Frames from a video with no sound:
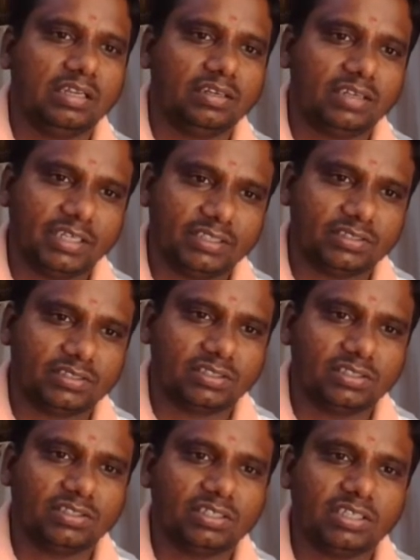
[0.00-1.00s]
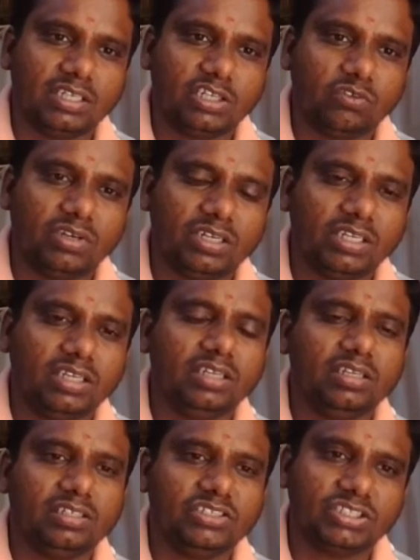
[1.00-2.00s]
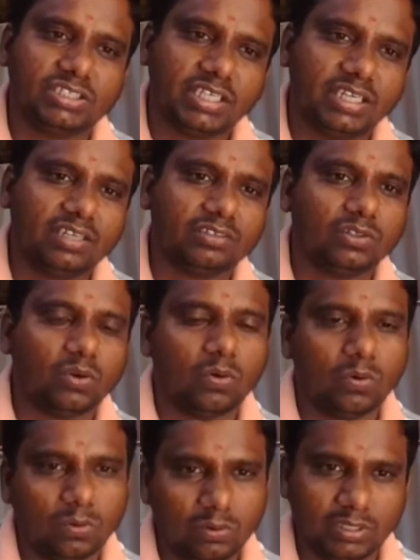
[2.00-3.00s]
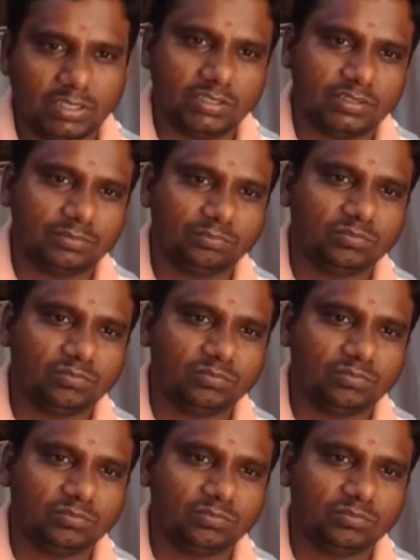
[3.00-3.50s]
Next, equity share holders.